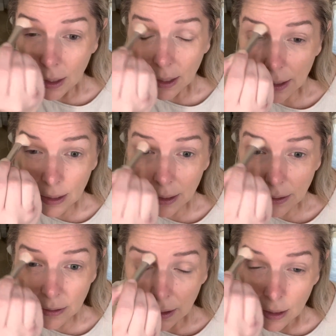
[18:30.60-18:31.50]

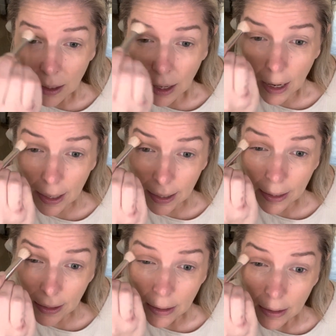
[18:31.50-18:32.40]
And
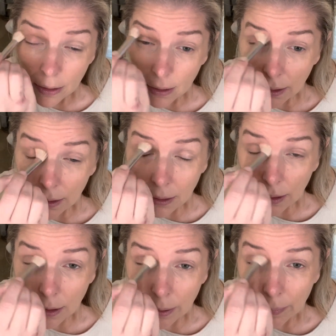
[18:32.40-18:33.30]
I
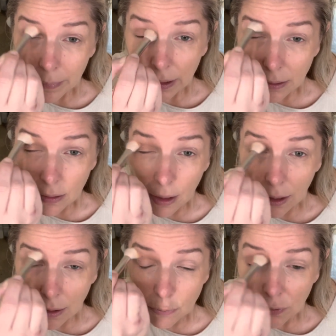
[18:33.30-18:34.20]
am in
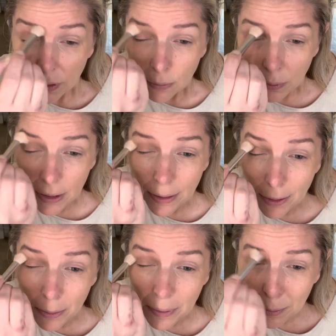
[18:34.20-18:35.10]
love
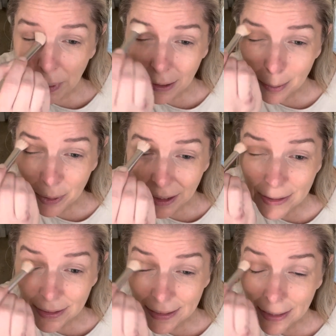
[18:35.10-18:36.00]
with Bella
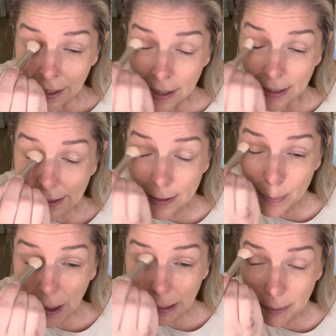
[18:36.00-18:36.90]
bronzer. It is
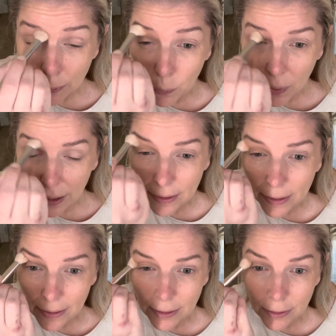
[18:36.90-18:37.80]
probably one
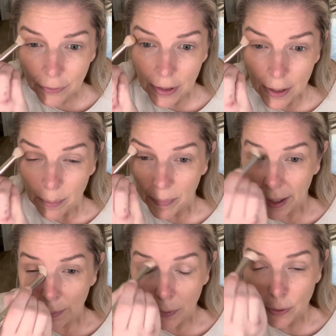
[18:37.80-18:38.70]
of my
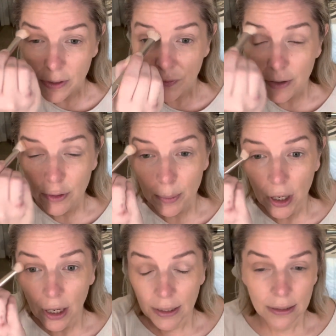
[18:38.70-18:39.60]
most favorite
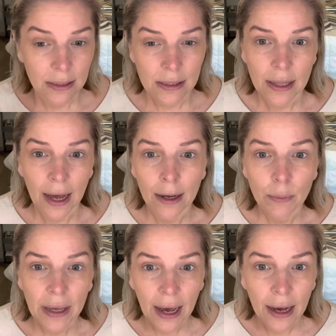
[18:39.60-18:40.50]
products that we
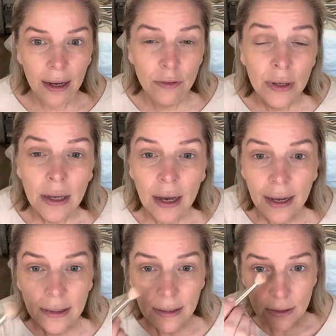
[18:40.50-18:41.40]
have. I
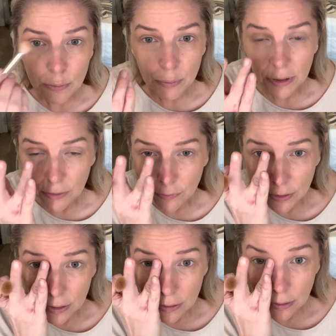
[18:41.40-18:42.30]
think it's really
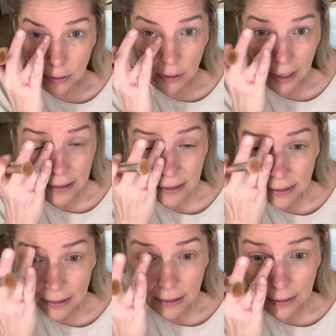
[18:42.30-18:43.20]
versatile. I think
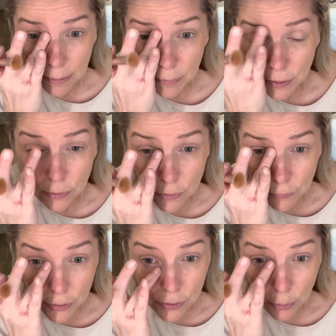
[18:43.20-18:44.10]
that it can be used for
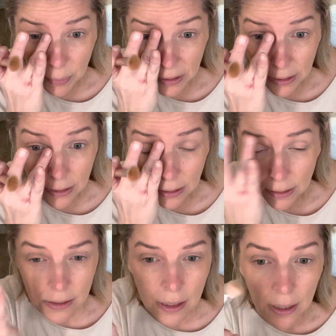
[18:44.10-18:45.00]
so many
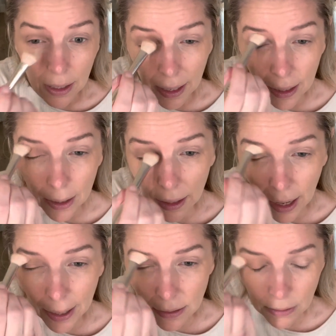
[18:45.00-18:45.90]
things, and
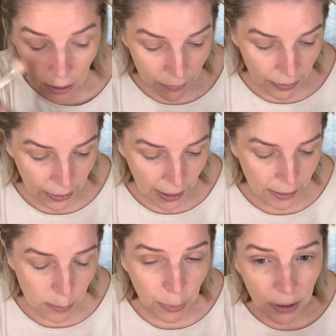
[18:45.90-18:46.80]
I love it as
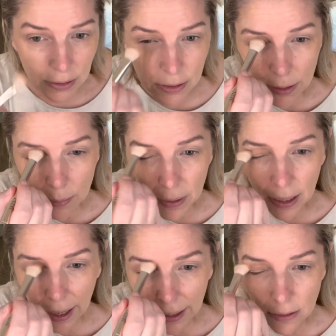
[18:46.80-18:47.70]
bronzer, but
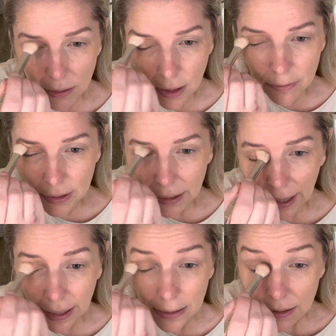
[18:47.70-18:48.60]
I love it
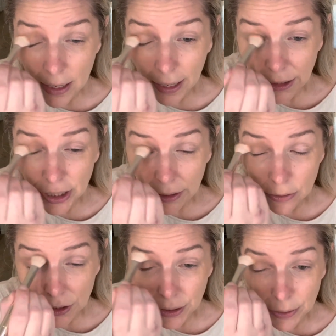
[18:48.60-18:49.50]
as eyeshadow
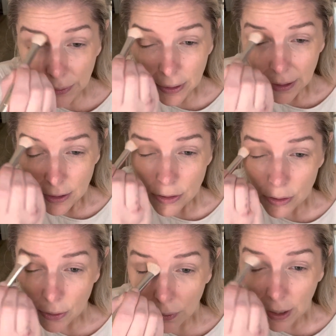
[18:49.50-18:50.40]
too.
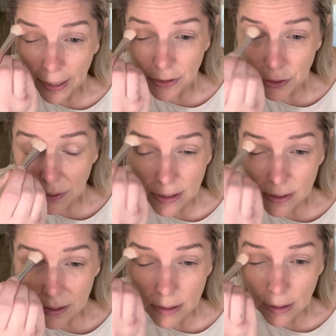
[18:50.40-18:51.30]
So I do
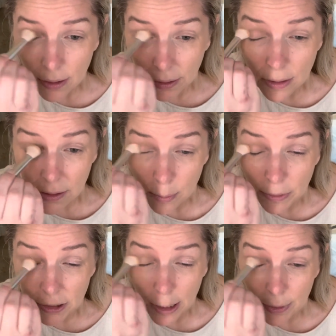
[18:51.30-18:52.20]
this in the
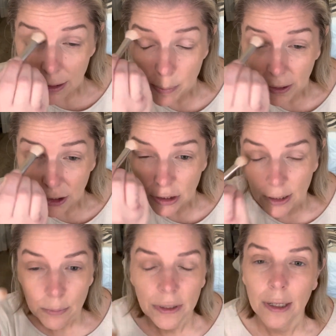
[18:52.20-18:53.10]
summertime, especially
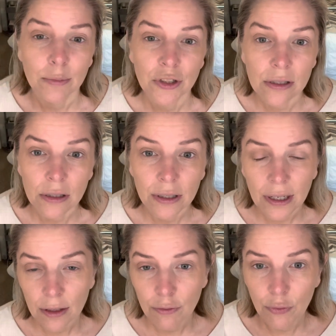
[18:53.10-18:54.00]
when I'm just
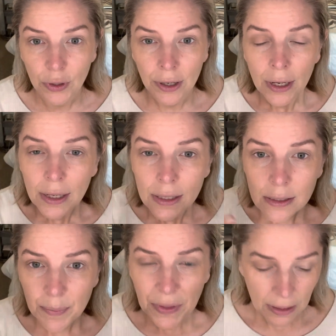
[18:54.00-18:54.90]
looking for
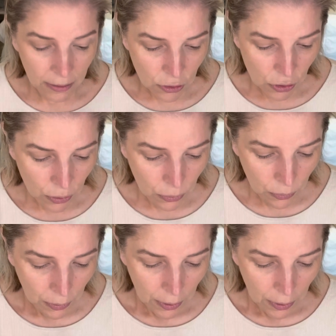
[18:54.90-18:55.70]
something to